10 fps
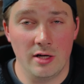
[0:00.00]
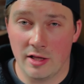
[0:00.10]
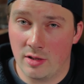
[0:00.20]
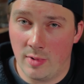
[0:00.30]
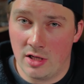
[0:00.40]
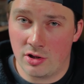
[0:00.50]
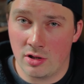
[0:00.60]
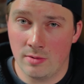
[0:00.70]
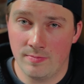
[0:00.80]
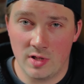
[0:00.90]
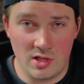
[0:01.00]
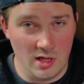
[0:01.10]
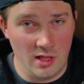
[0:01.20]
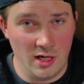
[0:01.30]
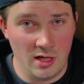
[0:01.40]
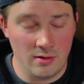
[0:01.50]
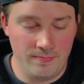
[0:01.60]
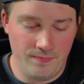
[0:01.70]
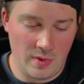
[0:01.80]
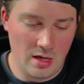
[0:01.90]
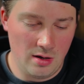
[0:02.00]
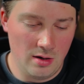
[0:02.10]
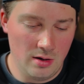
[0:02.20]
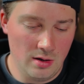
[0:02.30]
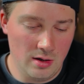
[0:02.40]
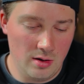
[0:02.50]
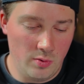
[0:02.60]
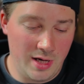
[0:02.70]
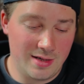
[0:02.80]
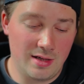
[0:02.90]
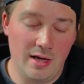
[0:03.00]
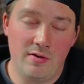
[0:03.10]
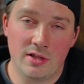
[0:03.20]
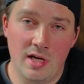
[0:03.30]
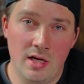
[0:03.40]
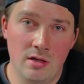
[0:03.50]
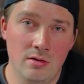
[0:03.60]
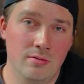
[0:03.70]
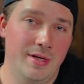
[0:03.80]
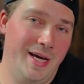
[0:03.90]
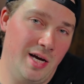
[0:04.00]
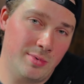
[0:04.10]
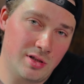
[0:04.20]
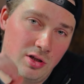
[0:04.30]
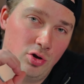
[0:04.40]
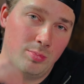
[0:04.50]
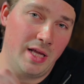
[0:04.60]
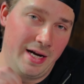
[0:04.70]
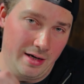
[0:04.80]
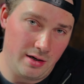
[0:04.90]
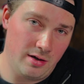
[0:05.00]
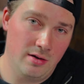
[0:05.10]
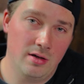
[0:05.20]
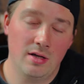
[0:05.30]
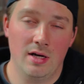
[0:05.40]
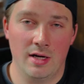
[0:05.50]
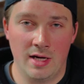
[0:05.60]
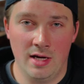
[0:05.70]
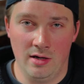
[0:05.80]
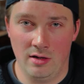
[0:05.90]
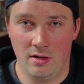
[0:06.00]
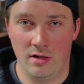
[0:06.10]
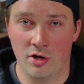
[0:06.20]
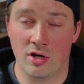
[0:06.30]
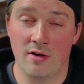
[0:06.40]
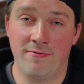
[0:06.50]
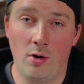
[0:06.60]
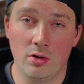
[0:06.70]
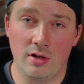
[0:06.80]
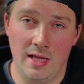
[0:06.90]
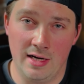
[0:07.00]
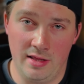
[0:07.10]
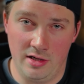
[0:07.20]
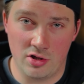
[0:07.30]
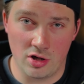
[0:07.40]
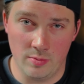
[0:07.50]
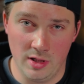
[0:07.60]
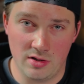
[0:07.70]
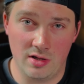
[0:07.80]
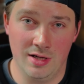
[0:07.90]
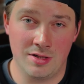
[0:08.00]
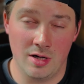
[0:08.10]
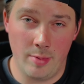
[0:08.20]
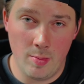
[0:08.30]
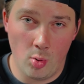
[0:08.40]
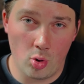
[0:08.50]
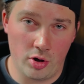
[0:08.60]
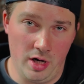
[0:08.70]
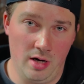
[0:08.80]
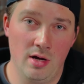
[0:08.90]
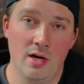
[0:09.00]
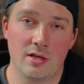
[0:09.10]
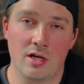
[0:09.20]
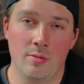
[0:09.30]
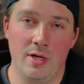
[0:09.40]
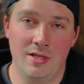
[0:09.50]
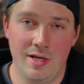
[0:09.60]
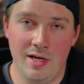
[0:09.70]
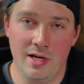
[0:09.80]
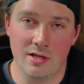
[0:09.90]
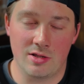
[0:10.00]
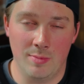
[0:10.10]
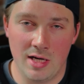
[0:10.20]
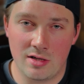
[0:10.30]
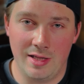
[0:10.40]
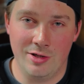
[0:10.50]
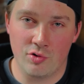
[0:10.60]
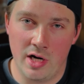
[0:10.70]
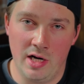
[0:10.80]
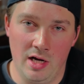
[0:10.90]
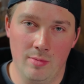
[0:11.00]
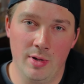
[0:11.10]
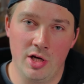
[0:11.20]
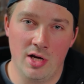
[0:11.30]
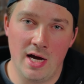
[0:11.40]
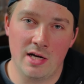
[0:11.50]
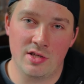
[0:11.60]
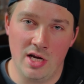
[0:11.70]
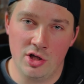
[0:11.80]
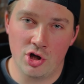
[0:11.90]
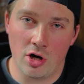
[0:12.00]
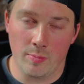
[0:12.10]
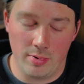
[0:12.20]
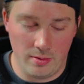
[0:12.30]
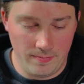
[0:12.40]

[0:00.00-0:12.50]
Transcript: nothing major, still in it. We get to level 10, absolute blank. Again, you're going to fold a lot in these tournaments. It's going to be boring. It's going to be tedious, mentally draining, but you got to stay sharp.